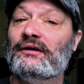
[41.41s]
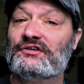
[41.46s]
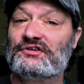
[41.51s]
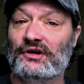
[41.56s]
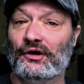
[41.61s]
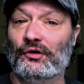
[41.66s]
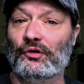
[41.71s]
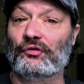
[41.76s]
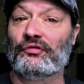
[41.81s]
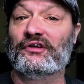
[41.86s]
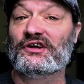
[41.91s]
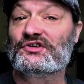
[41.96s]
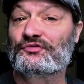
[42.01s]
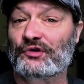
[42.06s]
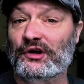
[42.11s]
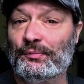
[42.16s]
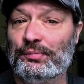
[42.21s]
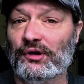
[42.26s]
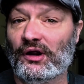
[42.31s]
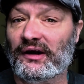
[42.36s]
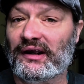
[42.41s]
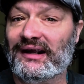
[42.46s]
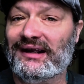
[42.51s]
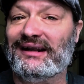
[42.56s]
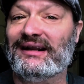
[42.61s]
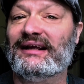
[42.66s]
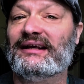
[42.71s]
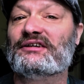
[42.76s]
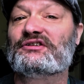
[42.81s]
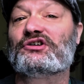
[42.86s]
So this free
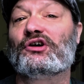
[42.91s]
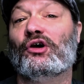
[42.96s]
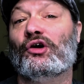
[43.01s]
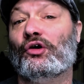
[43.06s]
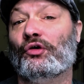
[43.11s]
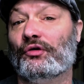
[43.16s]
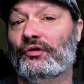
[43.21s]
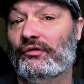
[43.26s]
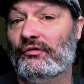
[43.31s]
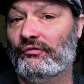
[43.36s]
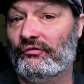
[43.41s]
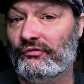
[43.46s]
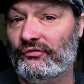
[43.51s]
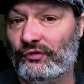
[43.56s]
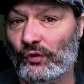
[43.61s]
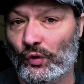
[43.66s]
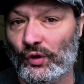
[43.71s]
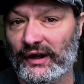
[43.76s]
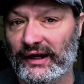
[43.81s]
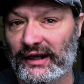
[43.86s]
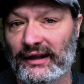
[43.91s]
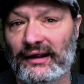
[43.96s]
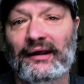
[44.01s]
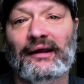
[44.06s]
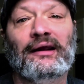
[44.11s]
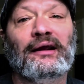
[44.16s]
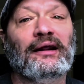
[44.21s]
plugin is called Void.